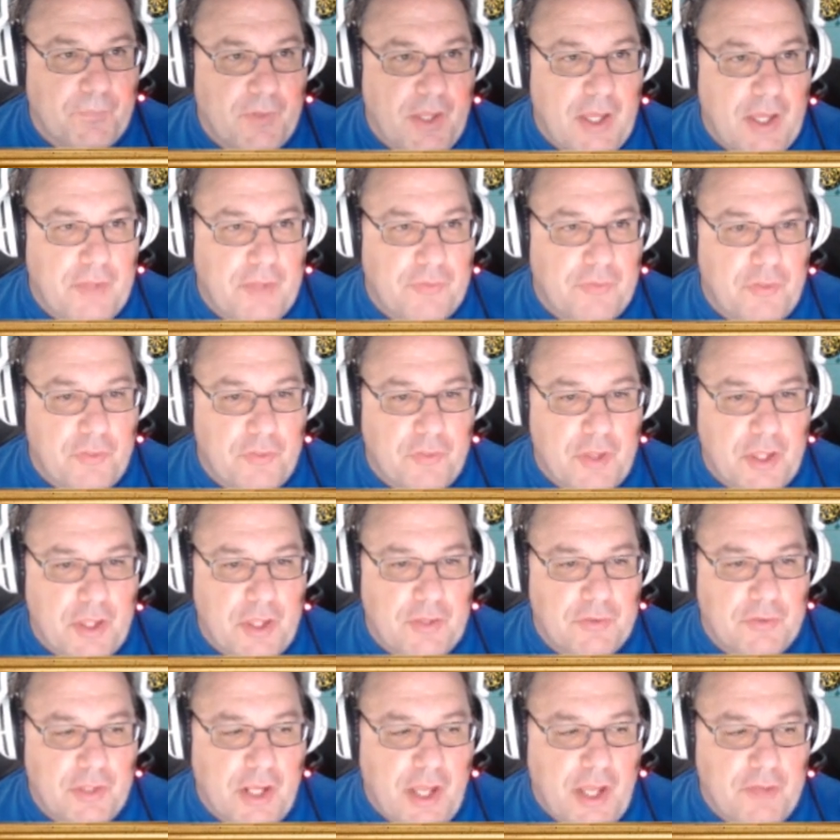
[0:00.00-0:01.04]
the
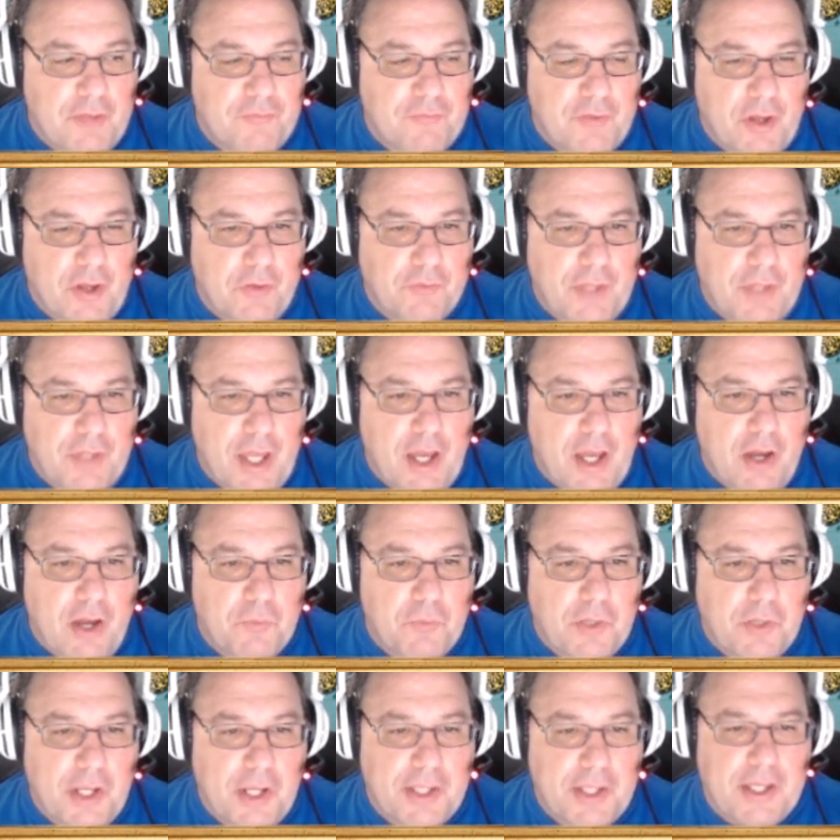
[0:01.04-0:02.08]
thing that I found out
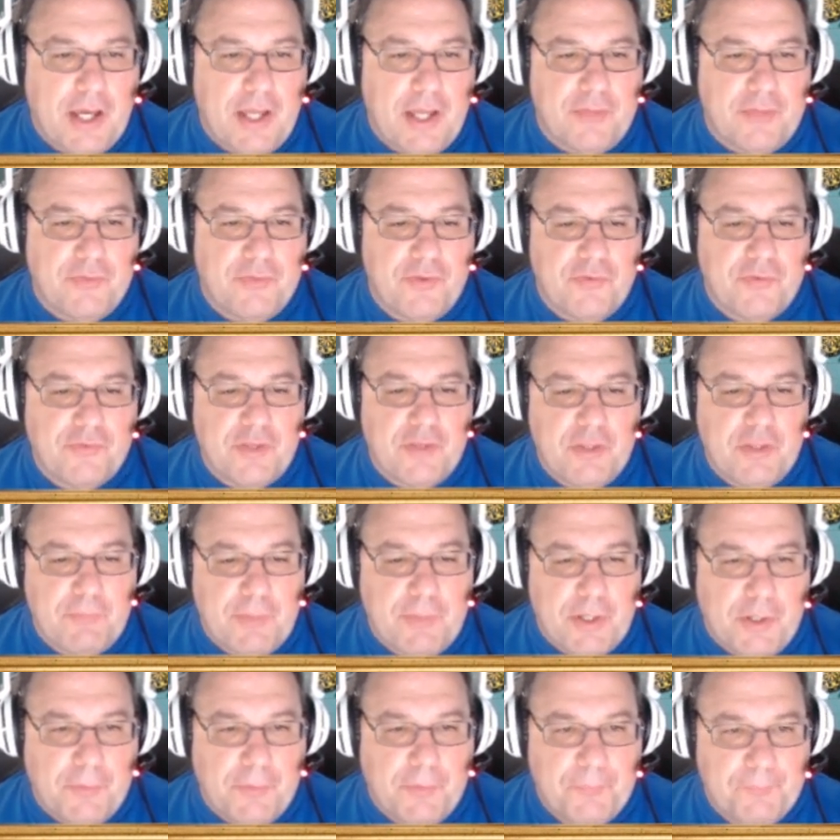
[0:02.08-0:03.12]
when I got this
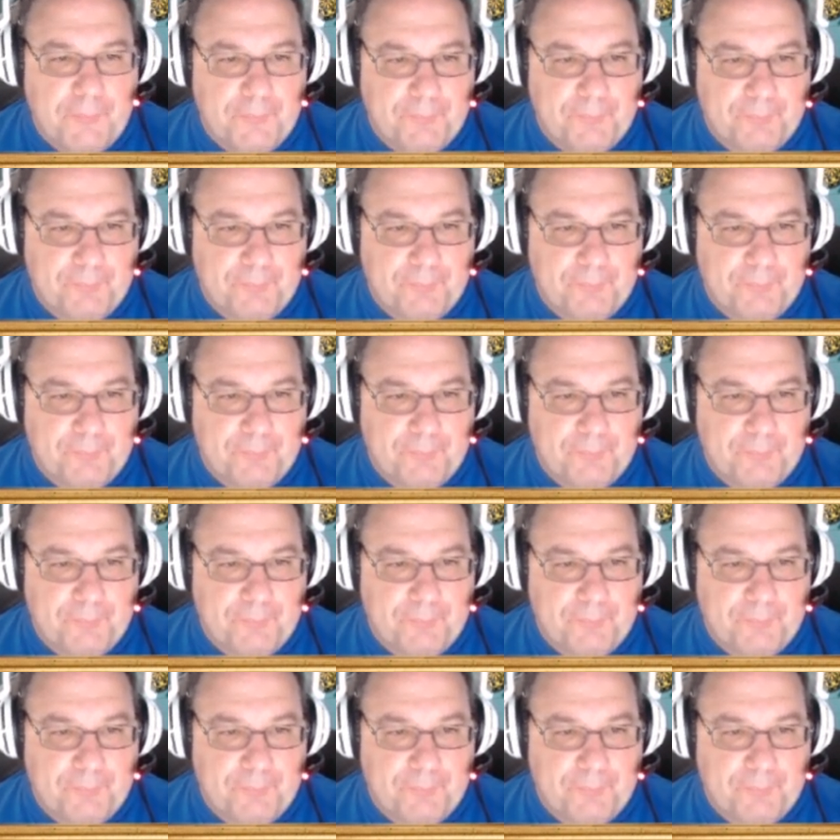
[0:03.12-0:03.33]
email.